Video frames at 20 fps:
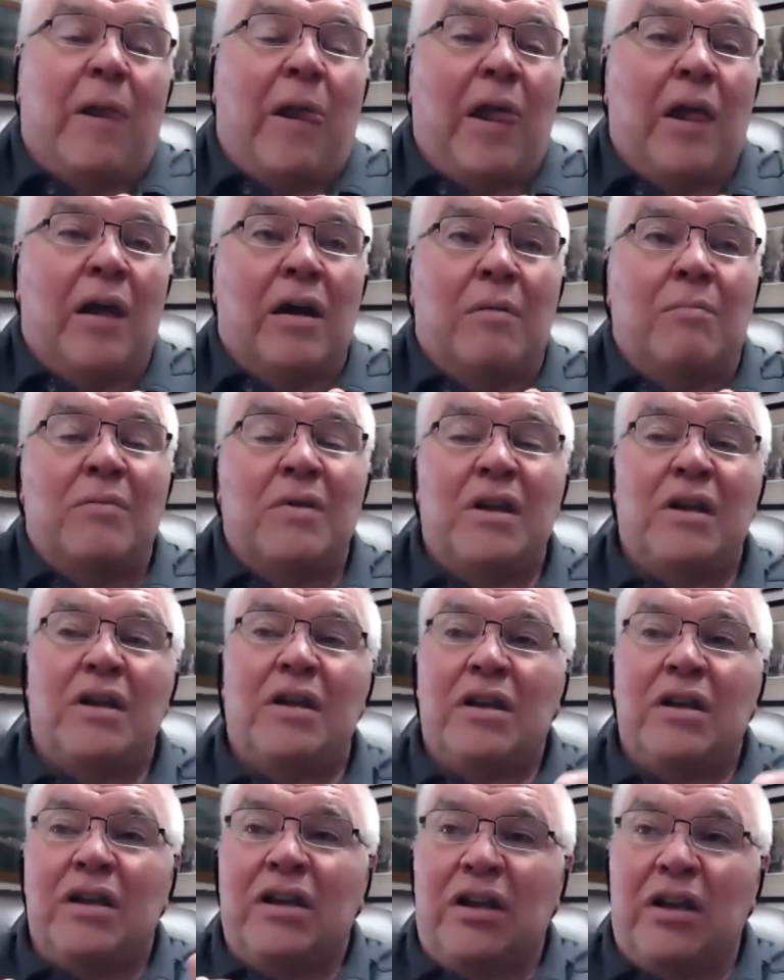One
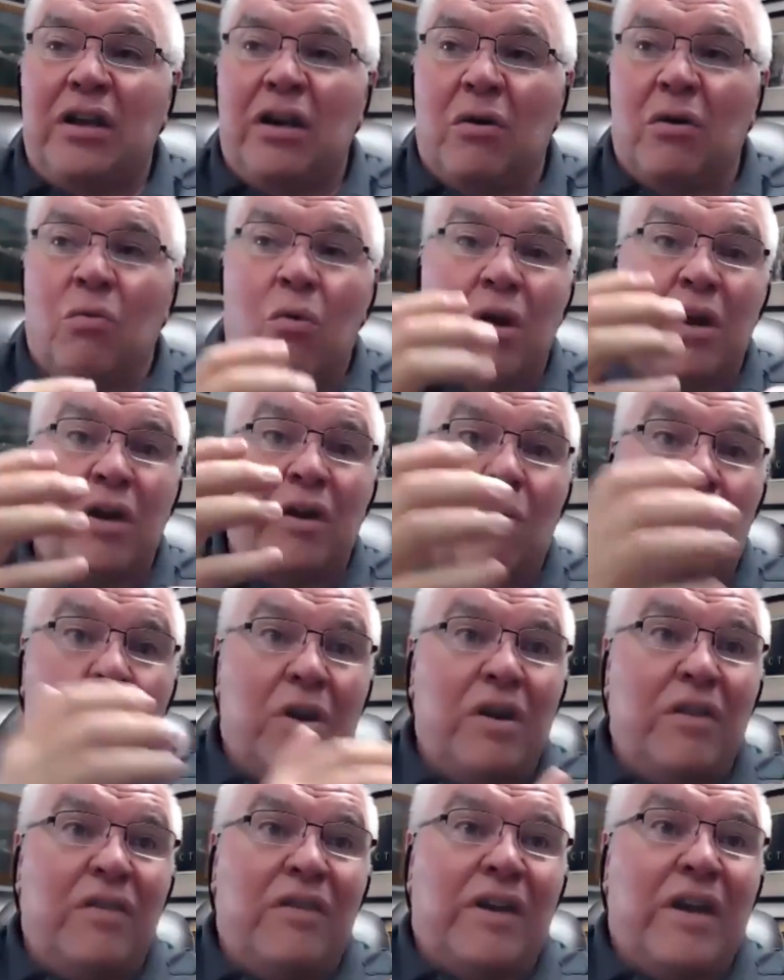
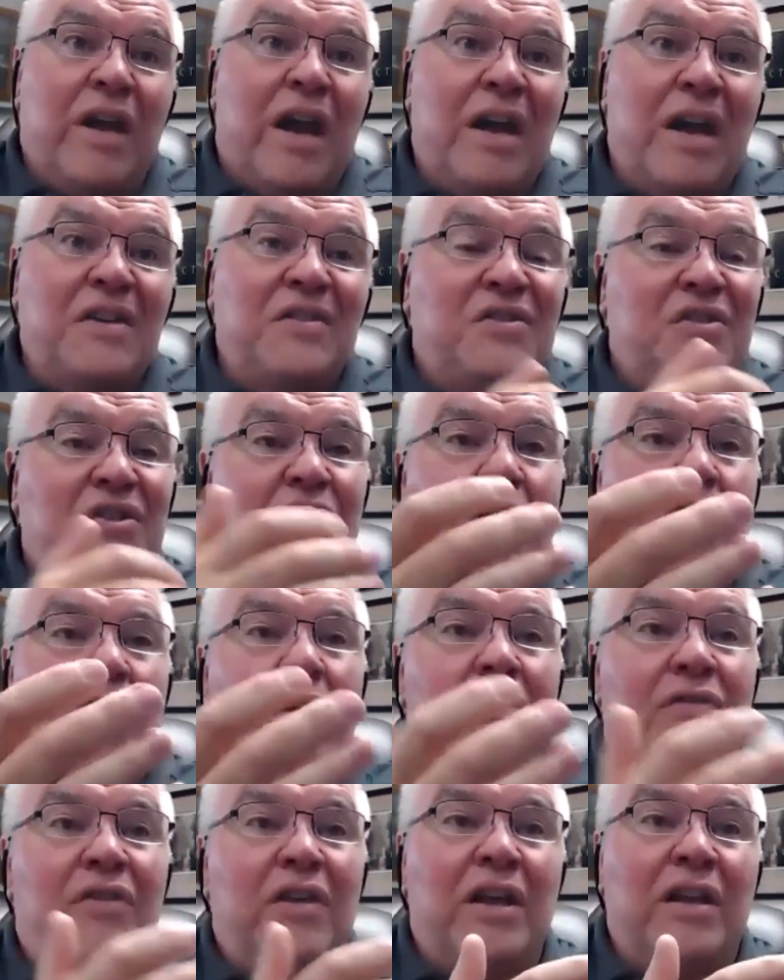of the guys
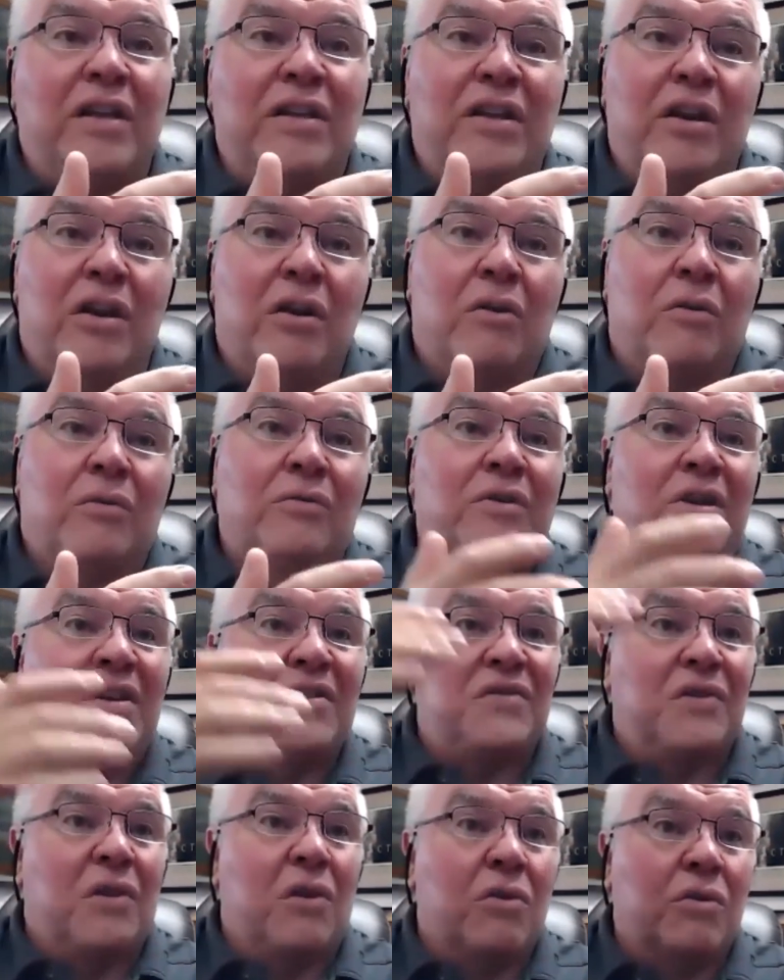shared that,
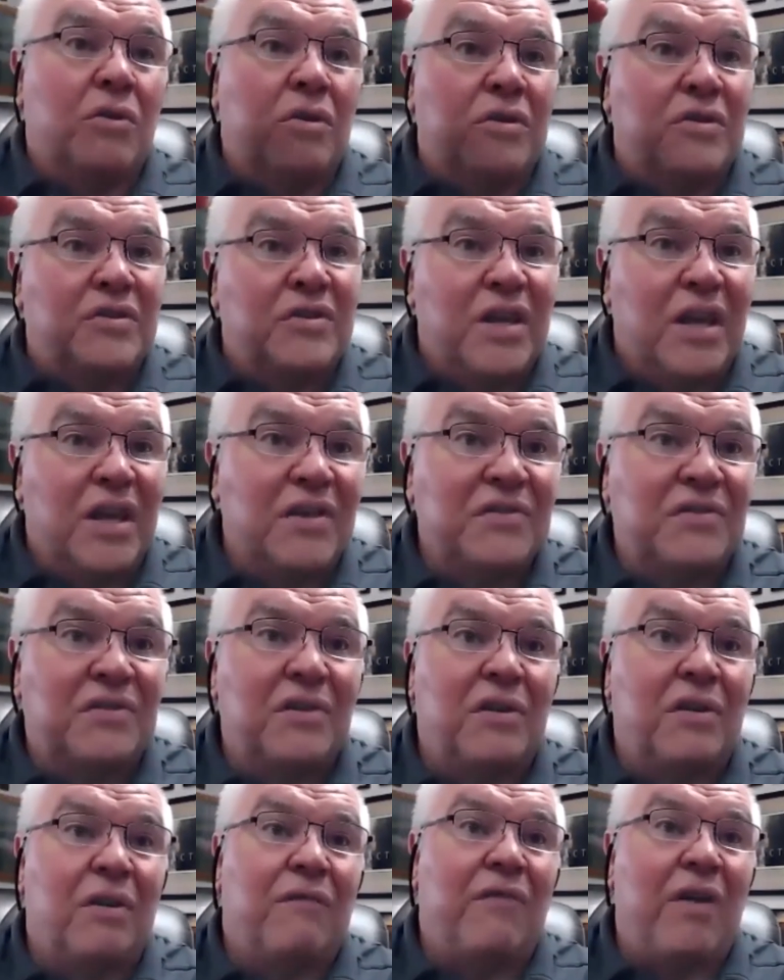his owner says
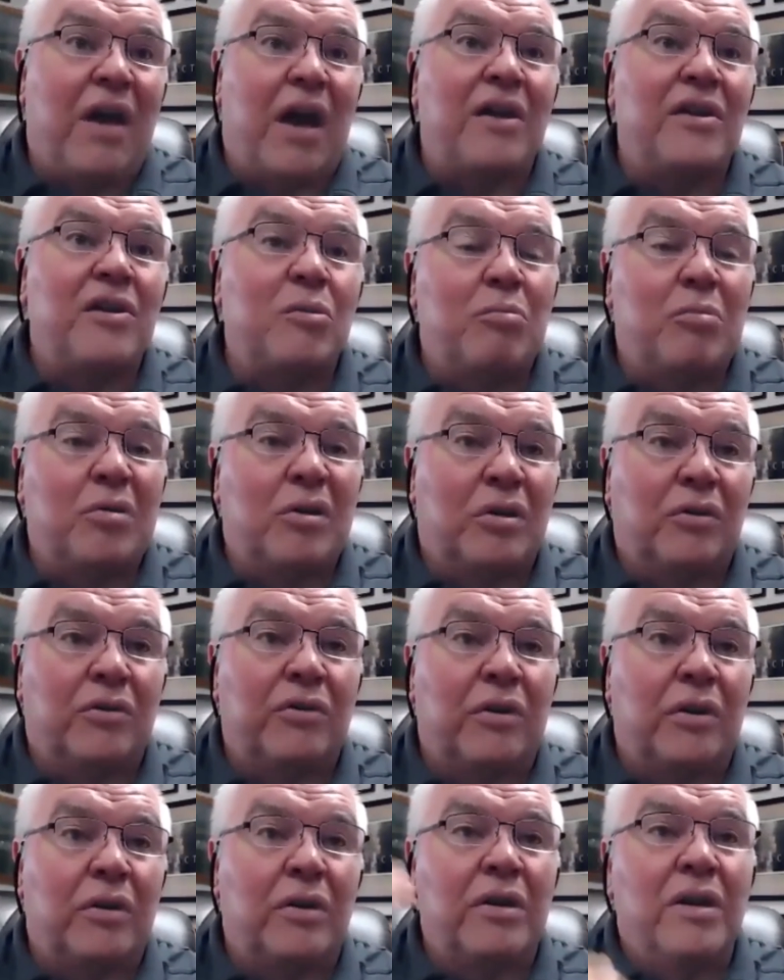they're a value
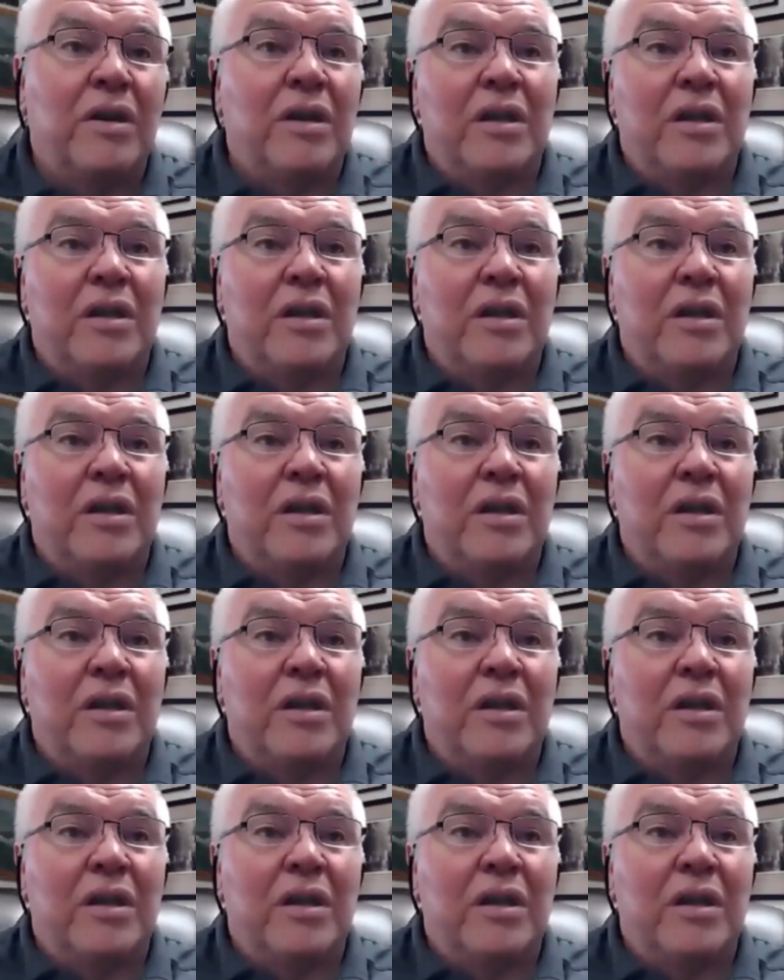builder,